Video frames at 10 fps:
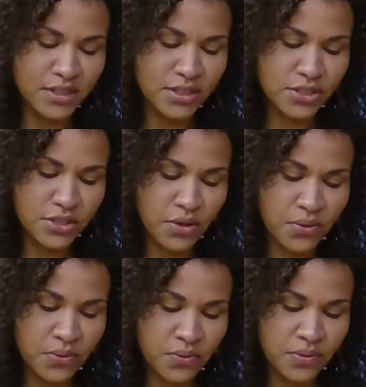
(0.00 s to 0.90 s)

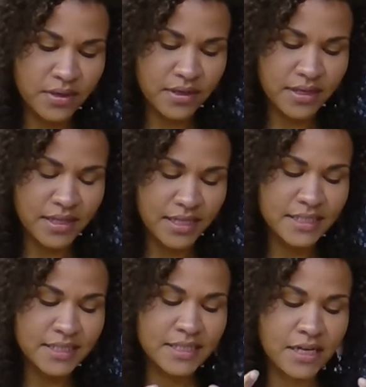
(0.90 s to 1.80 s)
So this
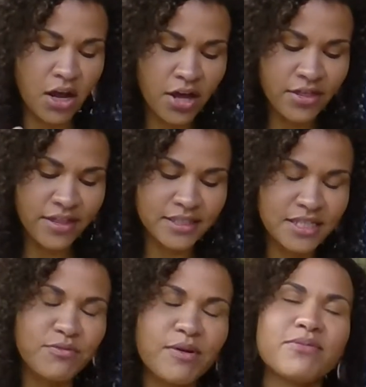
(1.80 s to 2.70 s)
is an
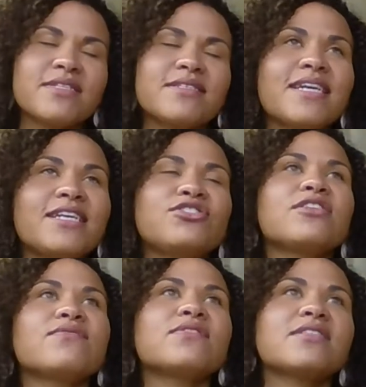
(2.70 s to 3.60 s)
authentic
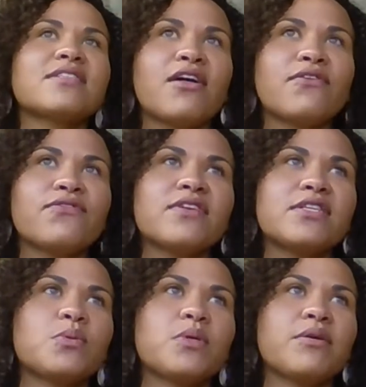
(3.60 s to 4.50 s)
representation of self,
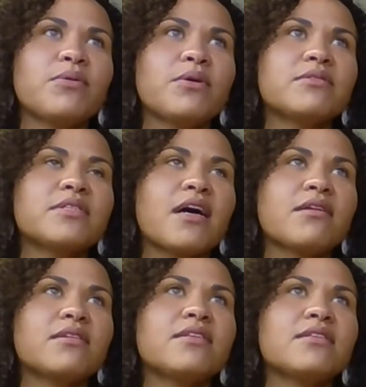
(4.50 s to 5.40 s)
is what I wrote down.
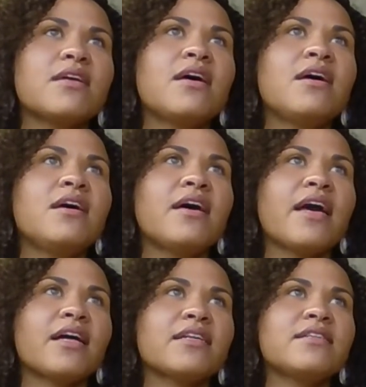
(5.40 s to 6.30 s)

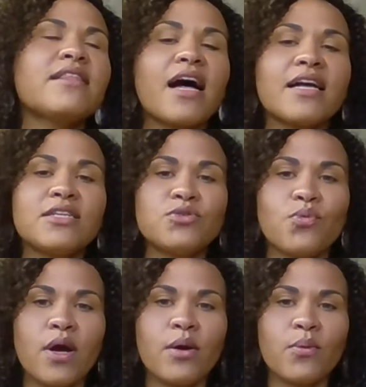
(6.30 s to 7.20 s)
And that is
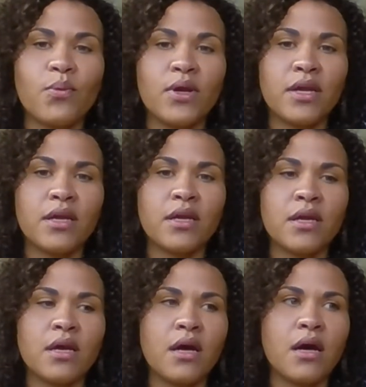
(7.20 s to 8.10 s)
what
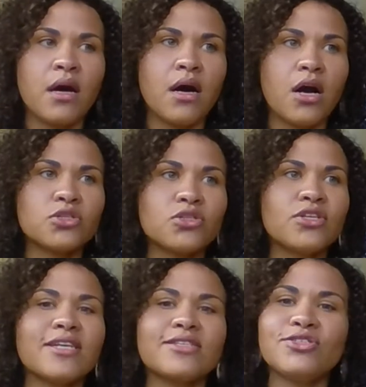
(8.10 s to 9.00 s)
we are
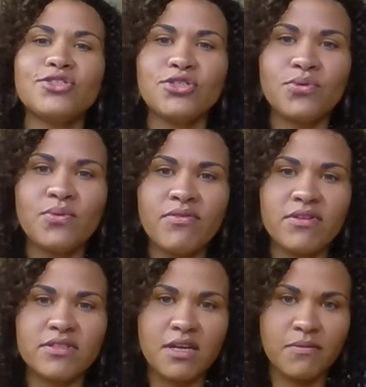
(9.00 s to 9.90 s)
looking to do with
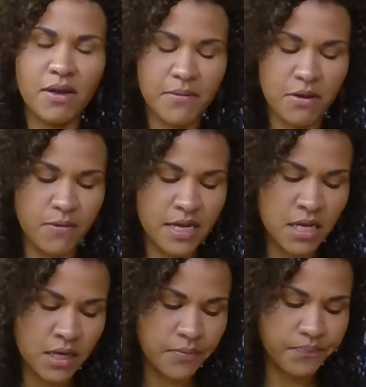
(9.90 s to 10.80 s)
this upcoming
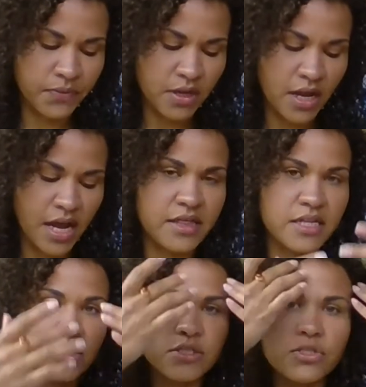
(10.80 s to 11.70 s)
week and
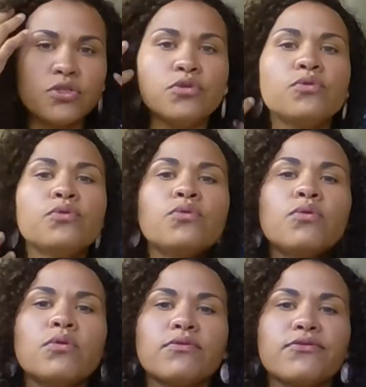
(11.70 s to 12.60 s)
this
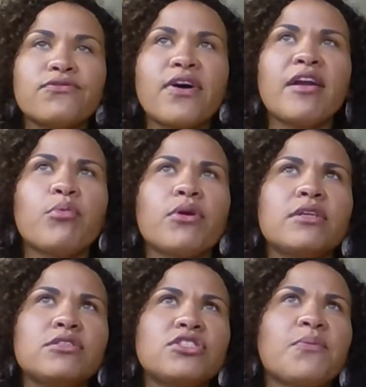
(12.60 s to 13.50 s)
new
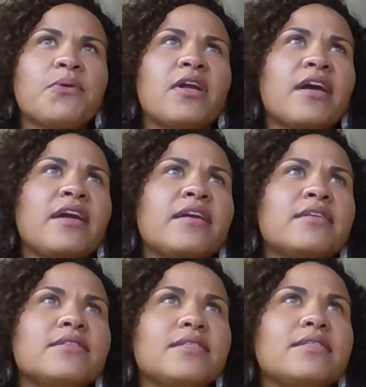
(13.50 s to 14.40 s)
vibrant Gemini
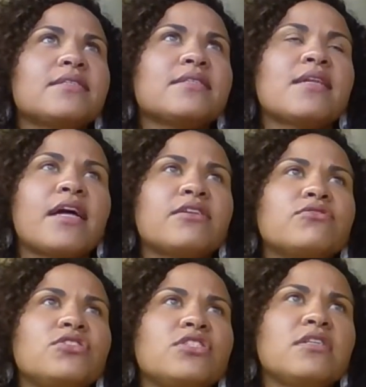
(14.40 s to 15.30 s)
season
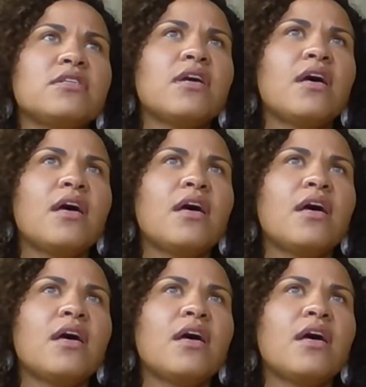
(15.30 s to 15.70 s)
energy.